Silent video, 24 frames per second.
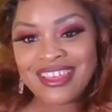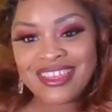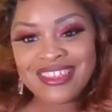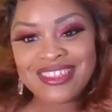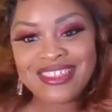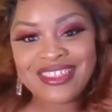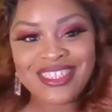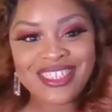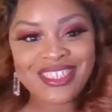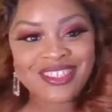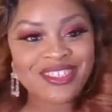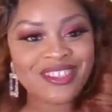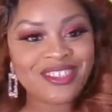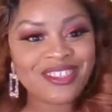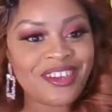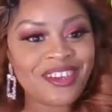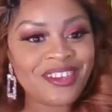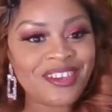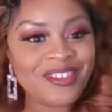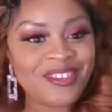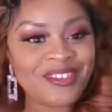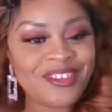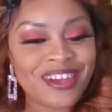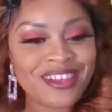She'll
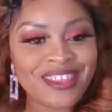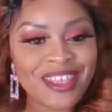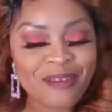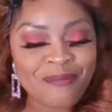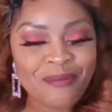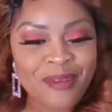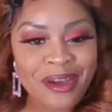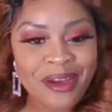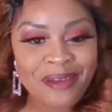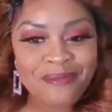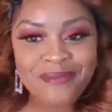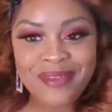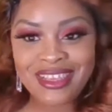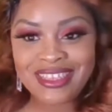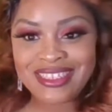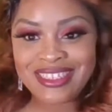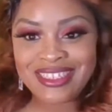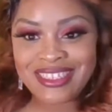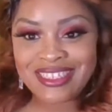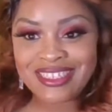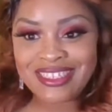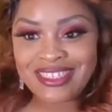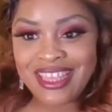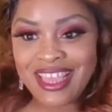talk to us about
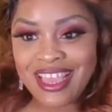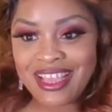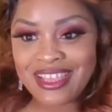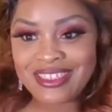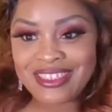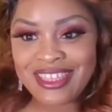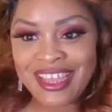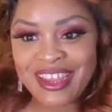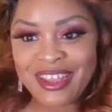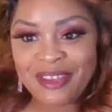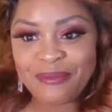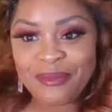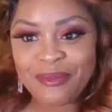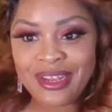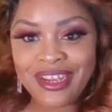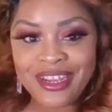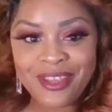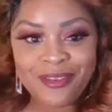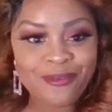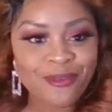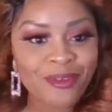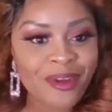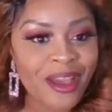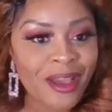amazing things that I
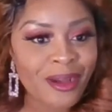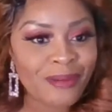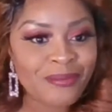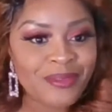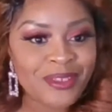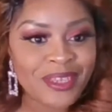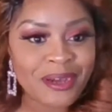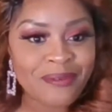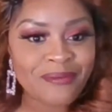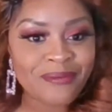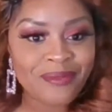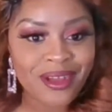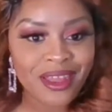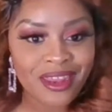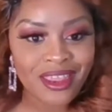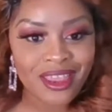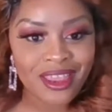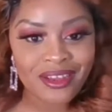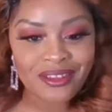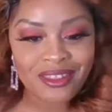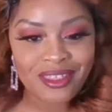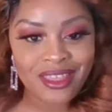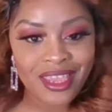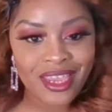believe will help somebody
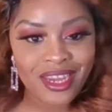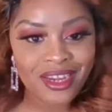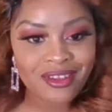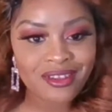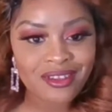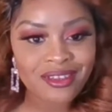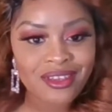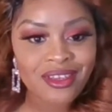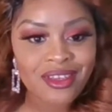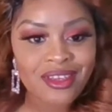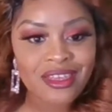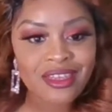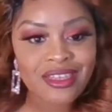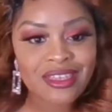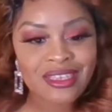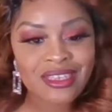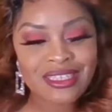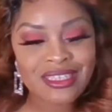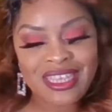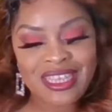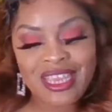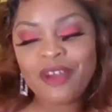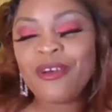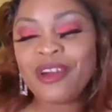out there.
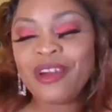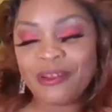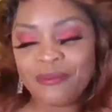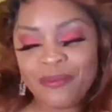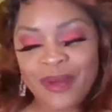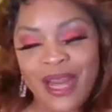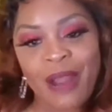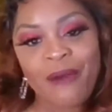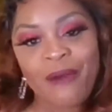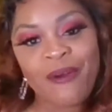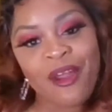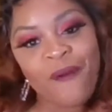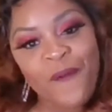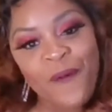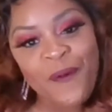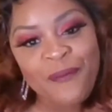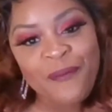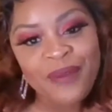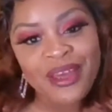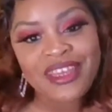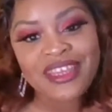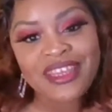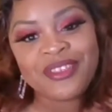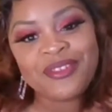You empower a
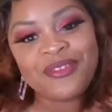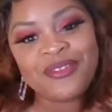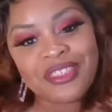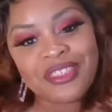woman who